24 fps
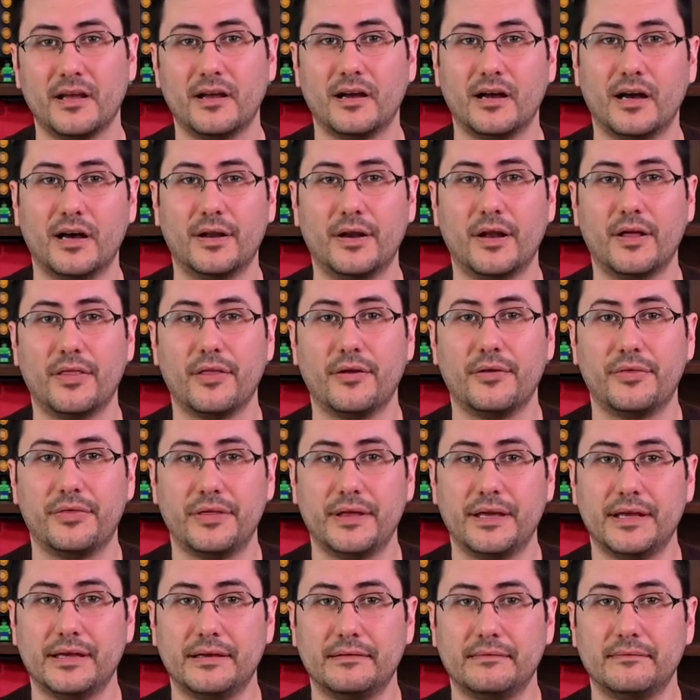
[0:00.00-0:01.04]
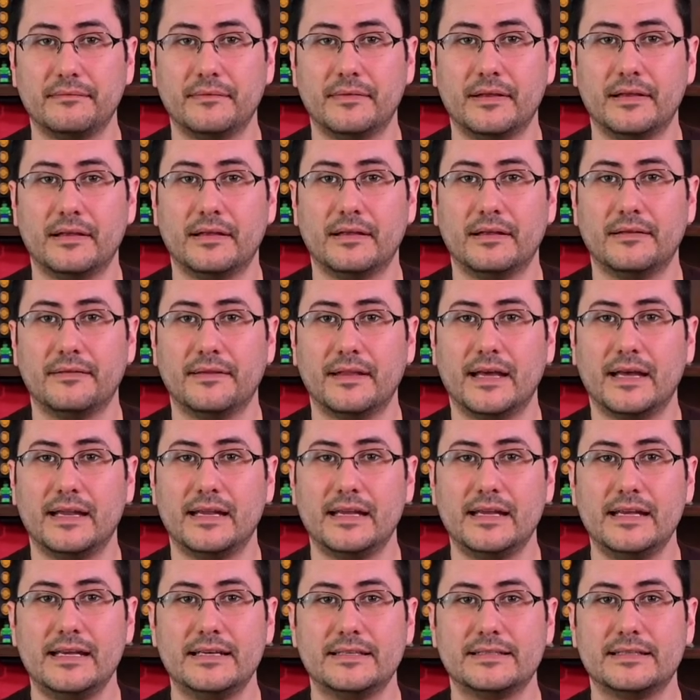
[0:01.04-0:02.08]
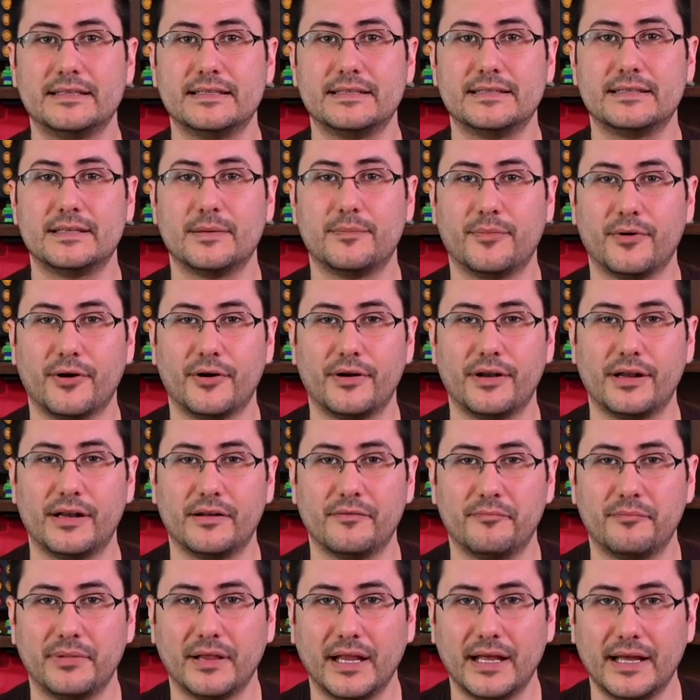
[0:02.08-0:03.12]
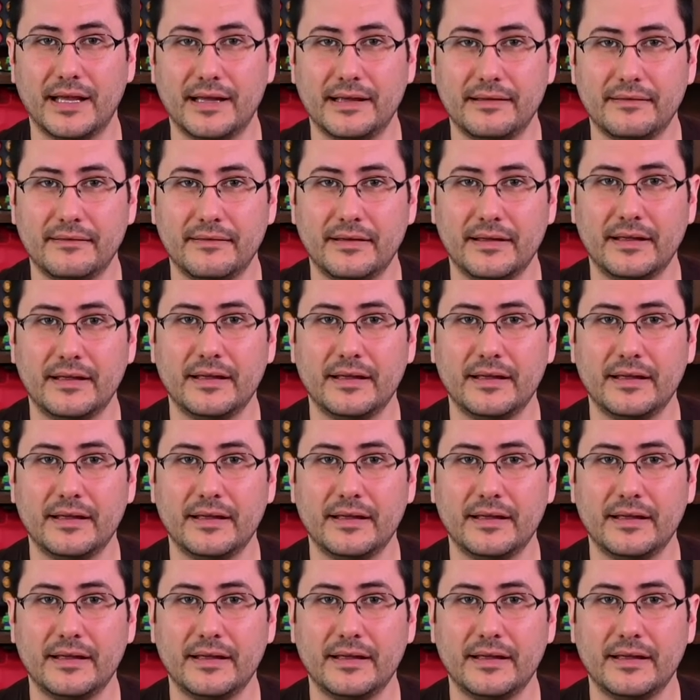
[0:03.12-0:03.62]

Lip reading: Another thing that eases the burden of play